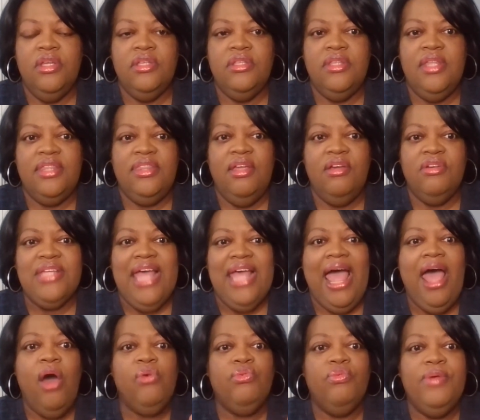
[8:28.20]
that there's
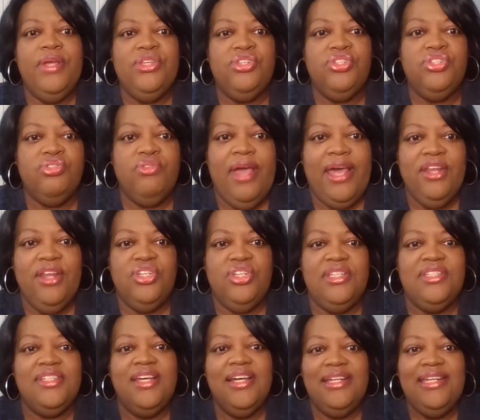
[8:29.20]
outreach
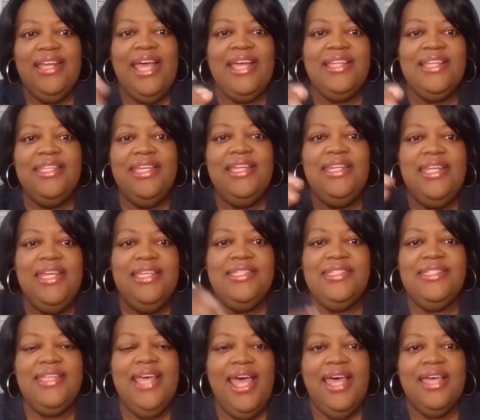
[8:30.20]
strategies connecting
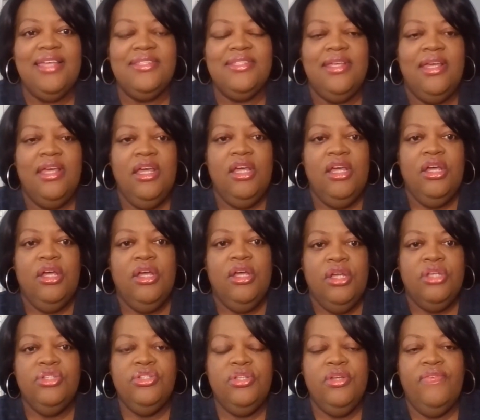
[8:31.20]
these tests
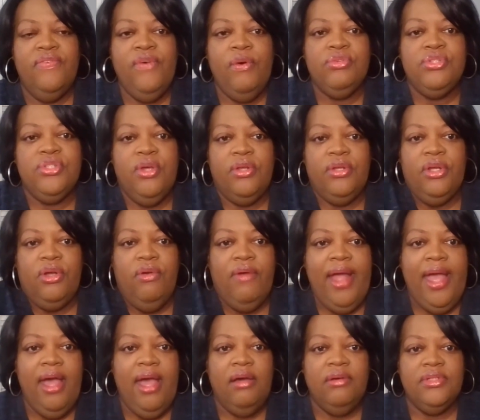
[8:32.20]
to folks on the
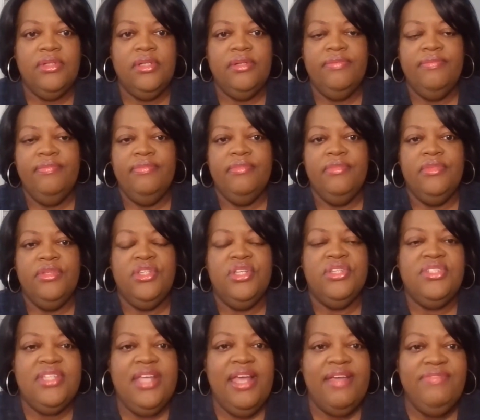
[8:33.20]
ground,
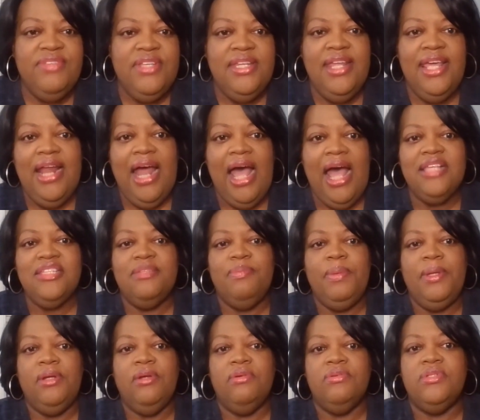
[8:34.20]
to safety net
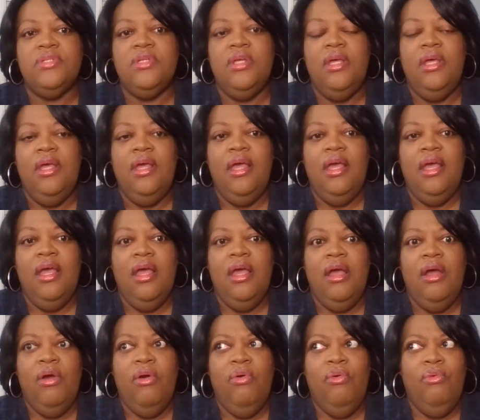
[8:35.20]
hospitals.
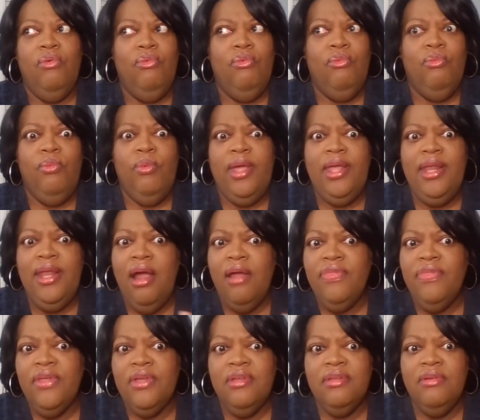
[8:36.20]
When
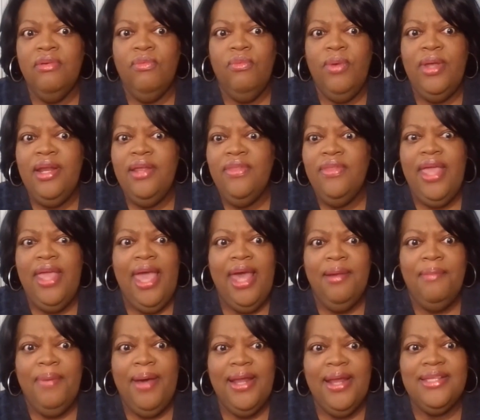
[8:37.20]
are the
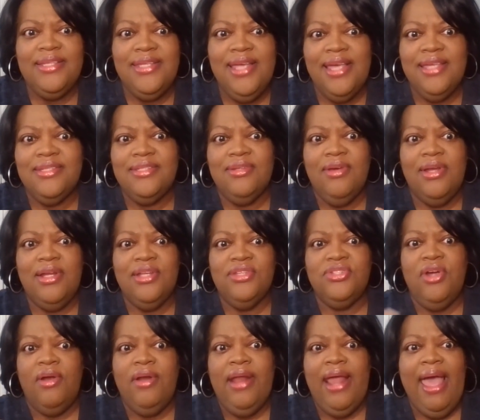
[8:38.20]
antibody tests going to
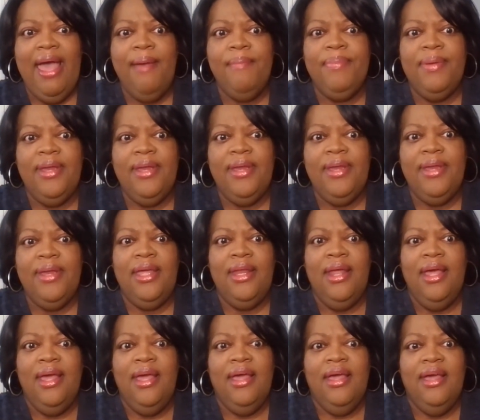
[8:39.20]
start happening
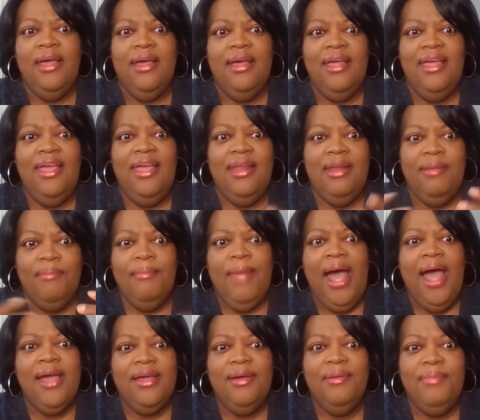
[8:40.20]
in
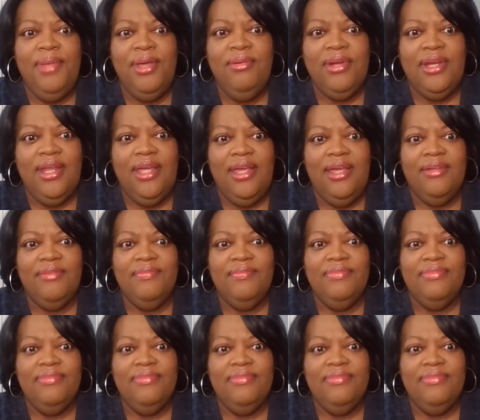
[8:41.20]
my community?